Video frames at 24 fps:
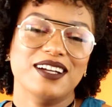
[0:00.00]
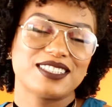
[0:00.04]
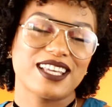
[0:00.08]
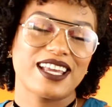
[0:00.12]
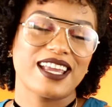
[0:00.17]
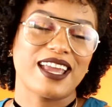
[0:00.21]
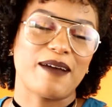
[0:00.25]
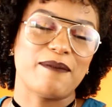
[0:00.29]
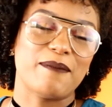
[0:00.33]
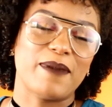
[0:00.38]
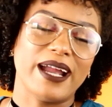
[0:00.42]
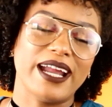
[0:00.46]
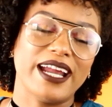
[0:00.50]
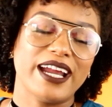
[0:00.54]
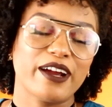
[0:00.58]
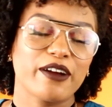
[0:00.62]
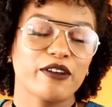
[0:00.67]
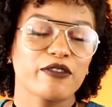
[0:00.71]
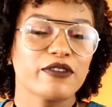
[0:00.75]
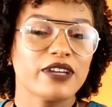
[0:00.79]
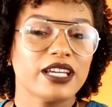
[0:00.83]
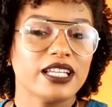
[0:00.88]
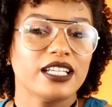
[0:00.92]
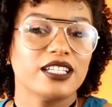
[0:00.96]
So yeah, my
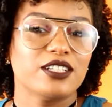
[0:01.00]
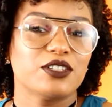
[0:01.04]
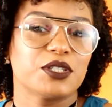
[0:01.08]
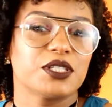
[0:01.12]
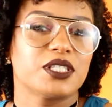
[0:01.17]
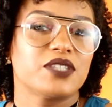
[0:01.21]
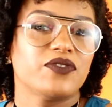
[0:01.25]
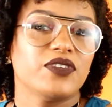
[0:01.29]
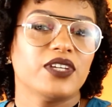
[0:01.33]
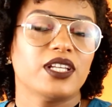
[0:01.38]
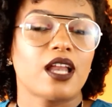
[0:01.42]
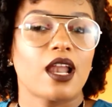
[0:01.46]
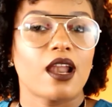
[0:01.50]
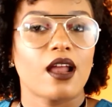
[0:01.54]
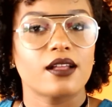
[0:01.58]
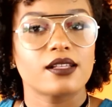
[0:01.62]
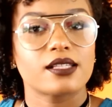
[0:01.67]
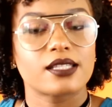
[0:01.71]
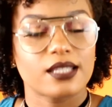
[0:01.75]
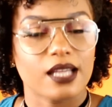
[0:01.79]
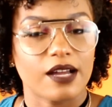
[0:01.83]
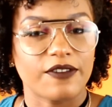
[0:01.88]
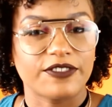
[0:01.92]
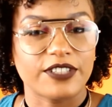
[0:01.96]
hair really does feel a
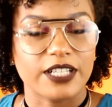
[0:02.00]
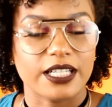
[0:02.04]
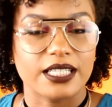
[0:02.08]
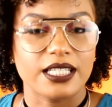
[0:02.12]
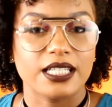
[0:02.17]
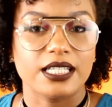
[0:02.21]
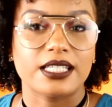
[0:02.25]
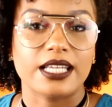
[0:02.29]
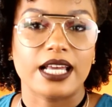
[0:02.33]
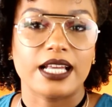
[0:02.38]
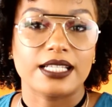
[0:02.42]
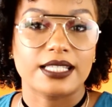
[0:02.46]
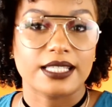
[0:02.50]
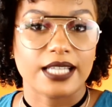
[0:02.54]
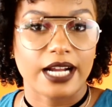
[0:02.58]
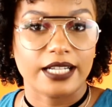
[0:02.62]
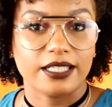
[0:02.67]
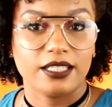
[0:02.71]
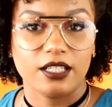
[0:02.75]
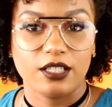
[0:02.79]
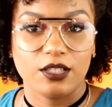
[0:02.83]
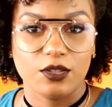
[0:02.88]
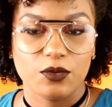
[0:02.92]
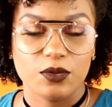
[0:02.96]
lot softer since I
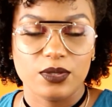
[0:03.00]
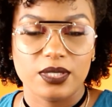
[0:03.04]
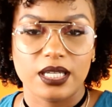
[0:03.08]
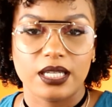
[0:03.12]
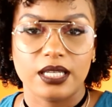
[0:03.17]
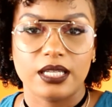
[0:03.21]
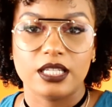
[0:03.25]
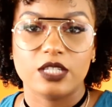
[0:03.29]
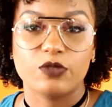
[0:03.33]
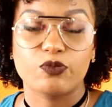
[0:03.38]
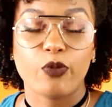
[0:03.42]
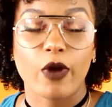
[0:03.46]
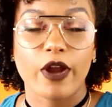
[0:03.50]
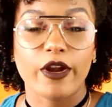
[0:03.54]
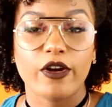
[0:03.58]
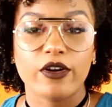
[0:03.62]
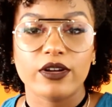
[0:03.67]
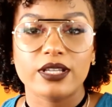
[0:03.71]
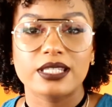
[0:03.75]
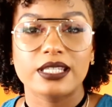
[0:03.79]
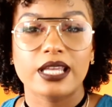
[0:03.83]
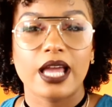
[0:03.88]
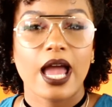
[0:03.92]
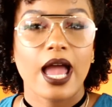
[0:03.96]
started using these
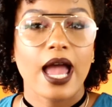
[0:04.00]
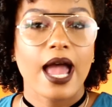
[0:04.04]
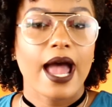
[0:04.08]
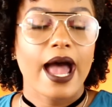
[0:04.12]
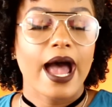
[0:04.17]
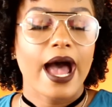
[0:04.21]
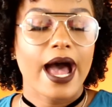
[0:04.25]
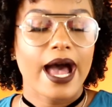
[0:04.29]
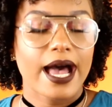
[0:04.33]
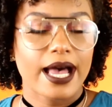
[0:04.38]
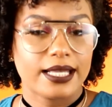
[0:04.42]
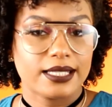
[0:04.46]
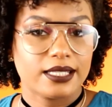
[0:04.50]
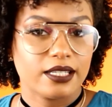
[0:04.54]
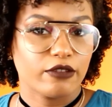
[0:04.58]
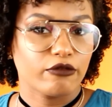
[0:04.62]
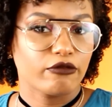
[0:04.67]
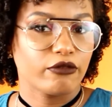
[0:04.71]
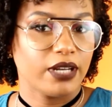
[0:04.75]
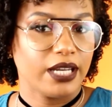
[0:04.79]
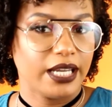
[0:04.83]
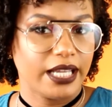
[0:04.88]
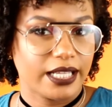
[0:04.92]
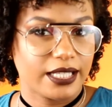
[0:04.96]
products as
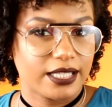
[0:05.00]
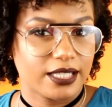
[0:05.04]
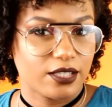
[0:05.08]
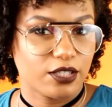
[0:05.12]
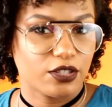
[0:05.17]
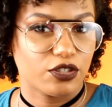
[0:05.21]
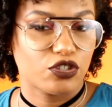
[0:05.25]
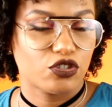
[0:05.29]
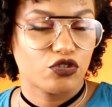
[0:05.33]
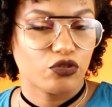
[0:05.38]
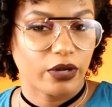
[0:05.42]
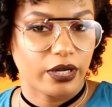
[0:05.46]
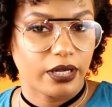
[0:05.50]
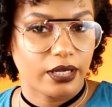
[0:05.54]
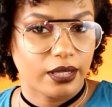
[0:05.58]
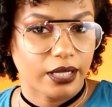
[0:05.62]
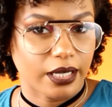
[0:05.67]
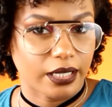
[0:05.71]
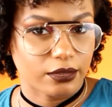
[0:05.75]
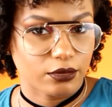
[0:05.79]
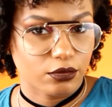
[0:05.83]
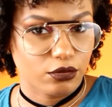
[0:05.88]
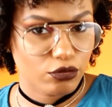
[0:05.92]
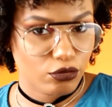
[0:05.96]
it relates to strength
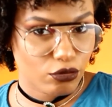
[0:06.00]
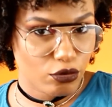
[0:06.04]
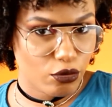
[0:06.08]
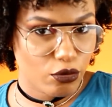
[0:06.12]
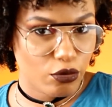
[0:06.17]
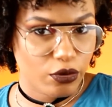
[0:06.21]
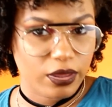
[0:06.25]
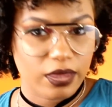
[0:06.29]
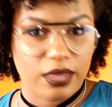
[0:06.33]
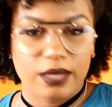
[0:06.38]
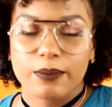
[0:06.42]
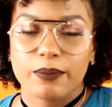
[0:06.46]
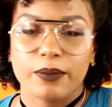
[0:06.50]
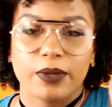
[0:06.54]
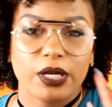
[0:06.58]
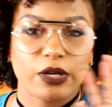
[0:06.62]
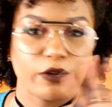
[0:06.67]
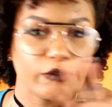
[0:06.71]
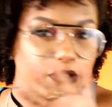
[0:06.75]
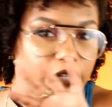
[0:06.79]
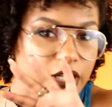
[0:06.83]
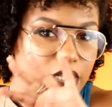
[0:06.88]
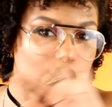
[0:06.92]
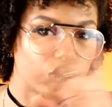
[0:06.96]
and growth. I'm
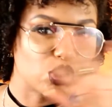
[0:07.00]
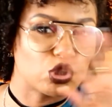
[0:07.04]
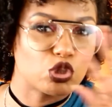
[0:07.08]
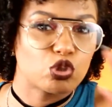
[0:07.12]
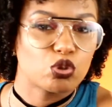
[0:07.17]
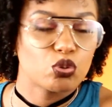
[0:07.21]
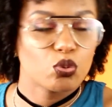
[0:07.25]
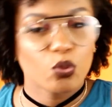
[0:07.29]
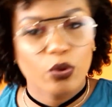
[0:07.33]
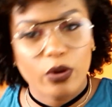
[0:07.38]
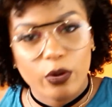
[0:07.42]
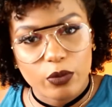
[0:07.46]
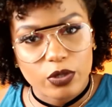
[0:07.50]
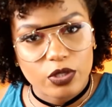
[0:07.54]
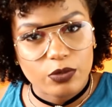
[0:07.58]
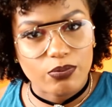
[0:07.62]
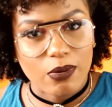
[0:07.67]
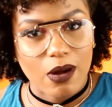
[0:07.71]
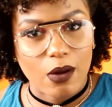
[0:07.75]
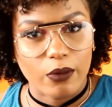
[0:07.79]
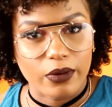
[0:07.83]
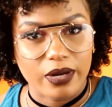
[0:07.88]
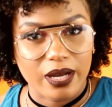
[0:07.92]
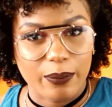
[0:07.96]
not really sure which
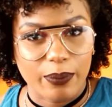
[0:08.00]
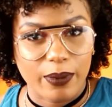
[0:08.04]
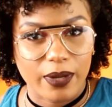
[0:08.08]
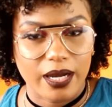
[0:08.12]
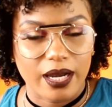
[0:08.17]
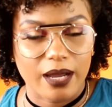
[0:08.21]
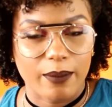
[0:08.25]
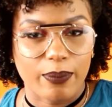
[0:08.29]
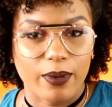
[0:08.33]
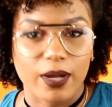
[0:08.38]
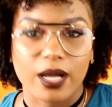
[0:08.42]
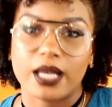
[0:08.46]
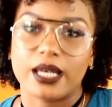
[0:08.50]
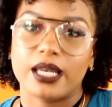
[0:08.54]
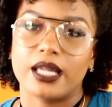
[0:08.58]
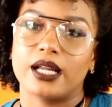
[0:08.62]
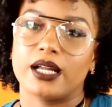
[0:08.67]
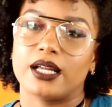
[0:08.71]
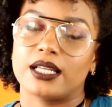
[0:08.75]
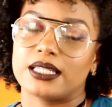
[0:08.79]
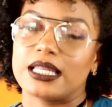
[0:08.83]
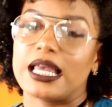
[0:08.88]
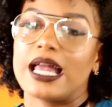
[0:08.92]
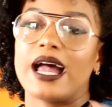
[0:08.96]
part would dip on the part
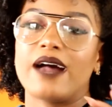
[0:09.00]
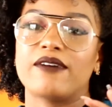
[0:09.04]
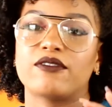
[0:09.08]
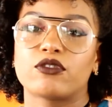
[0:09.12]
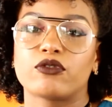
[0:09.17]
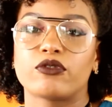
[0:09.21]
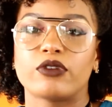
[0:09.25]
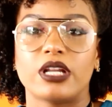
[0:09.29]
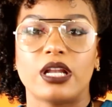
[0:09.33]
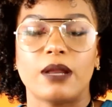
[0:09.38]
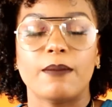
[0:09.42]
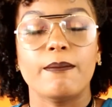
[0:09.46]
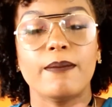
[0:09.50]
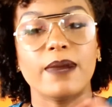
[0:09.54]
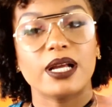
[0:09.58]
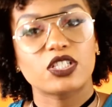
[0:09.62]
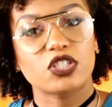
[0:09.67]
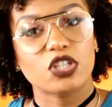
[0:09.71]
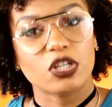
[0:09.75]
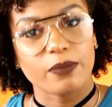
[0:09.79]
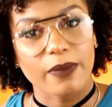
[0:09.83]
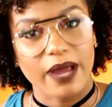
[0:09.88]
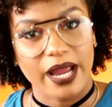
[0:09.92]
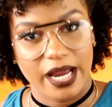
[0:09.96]
because I haven't really
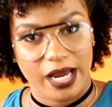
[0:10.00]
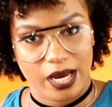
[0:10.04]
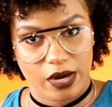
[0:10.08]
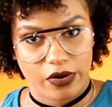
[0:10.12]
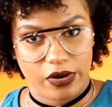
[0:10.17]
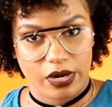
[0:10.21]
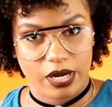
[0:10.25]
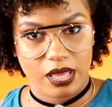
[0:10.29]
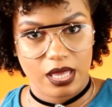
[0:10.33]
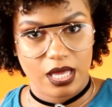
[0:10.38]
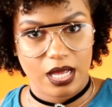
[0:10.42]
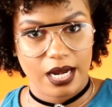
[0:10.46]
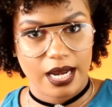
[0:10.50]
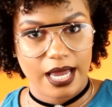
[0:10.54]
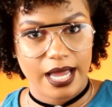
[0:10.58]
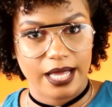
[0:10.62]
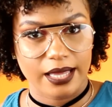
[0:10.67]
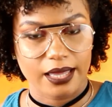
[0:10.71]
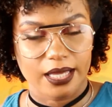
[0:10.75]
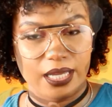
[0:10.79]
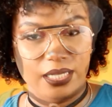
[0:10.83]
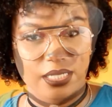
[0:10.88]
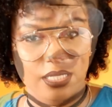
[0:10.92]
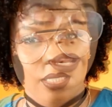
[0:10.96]
measured my hair or anything
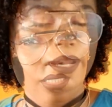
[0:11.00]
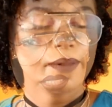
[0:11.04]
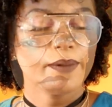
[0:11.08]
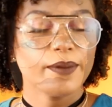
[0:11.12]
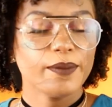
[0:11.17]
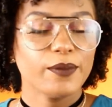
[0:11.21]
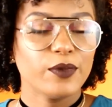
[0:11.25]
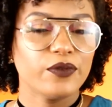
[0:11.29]
like that.